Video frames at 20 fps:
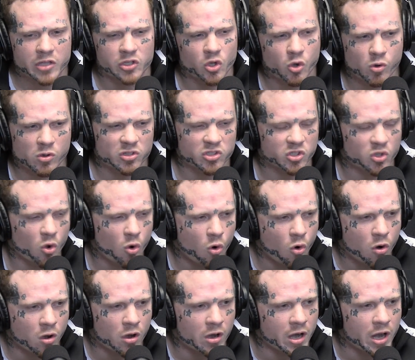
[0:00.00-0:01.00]
to a
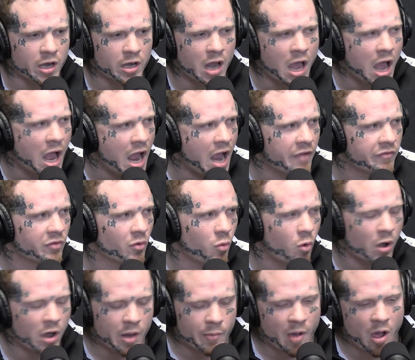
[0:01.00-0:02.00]
store and not have to
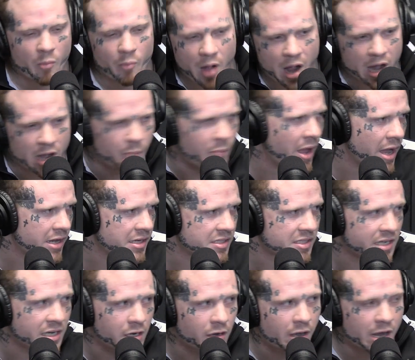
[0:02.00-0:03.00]
worry about buying a pack of
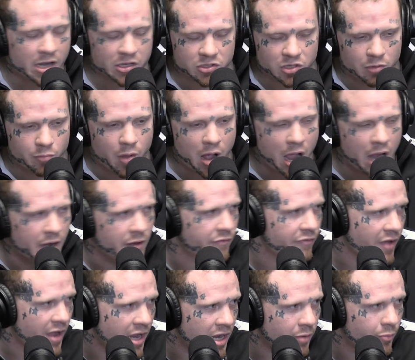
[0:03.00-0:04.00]
cigarettes or buying a
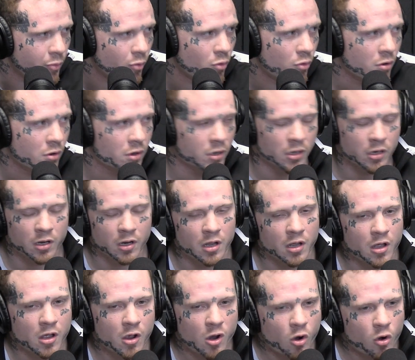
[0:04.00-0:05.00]
vape or
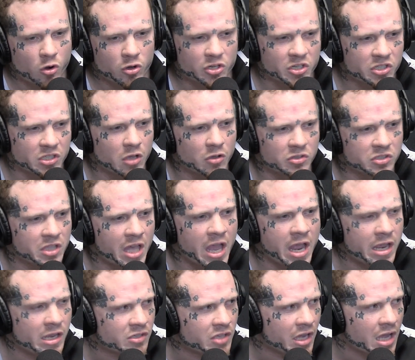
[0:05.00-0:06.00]
or just those
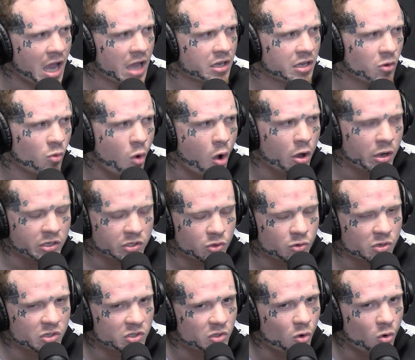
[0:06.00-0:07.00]
things. Like I can walk
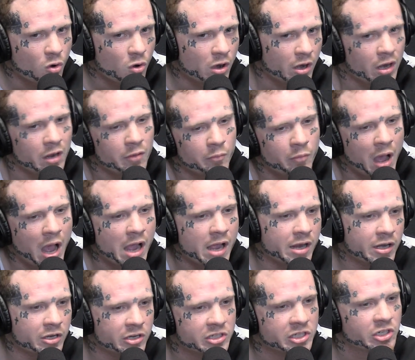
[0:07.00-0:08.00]
into a store and buy
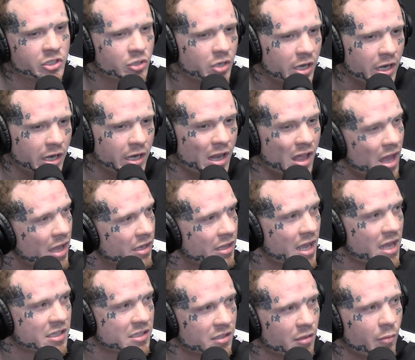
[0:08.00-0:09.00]
an energy drink, and like
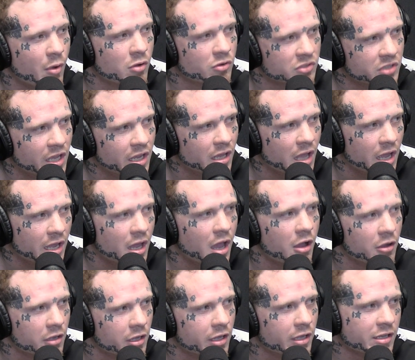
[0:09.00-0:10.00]
that's the most thing like
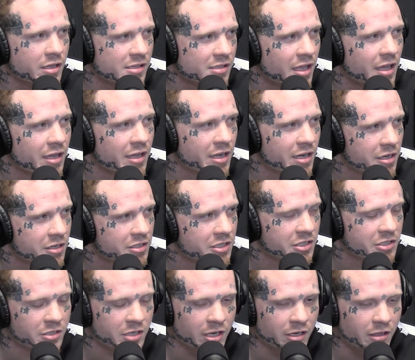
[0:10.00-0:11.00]
I'll get. It's like an
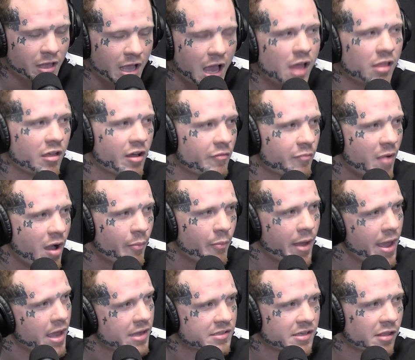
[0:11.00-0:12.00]
energy drink. Like I love my
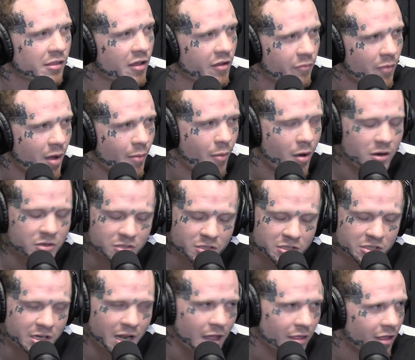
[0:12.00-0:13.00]
bangs, I love my
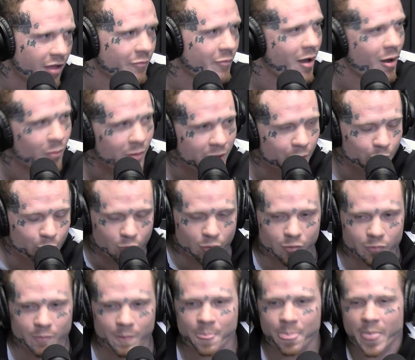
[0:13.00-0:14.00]
monsters, I love my Red
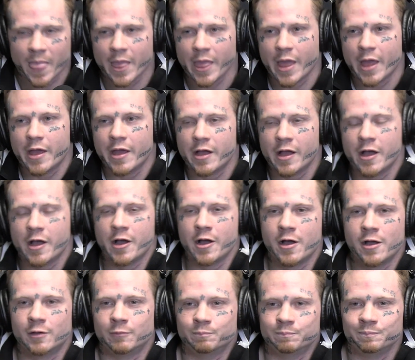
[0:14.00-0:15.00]
Bull.
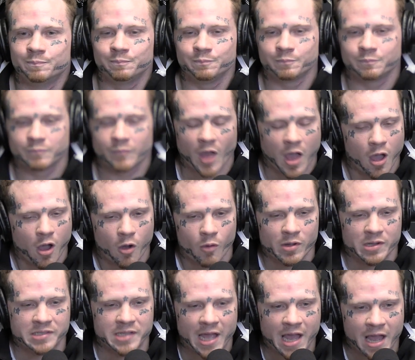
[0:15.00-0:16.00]
Um, I
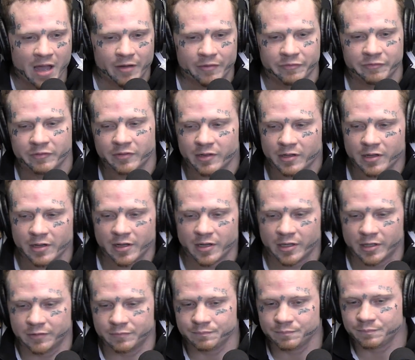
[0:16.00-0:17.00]
always have.
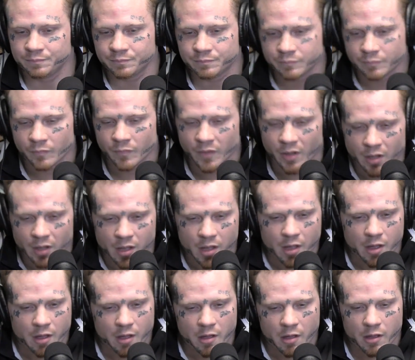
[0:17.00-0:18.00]
Uh,
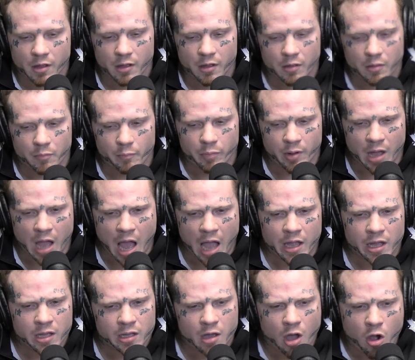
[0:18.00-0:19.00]
but I
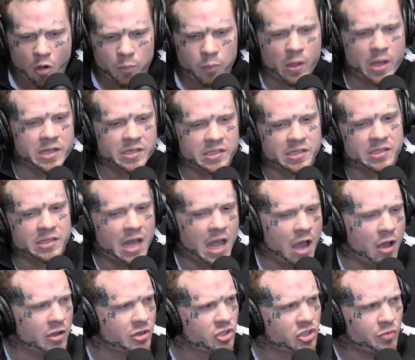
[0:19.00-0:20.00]
can go places
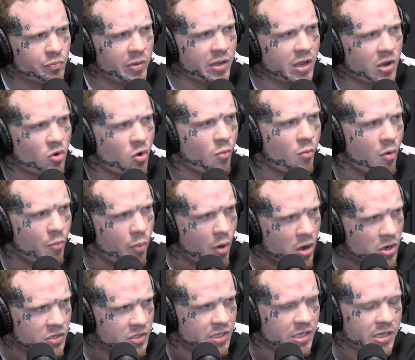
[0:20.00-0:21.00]
now and just be a normal
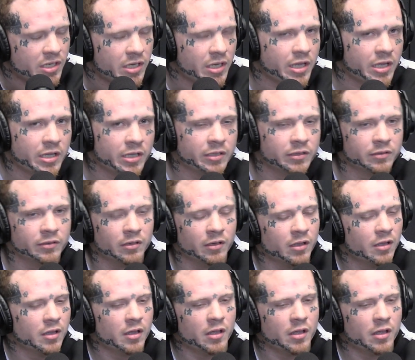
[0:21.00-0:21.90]
person and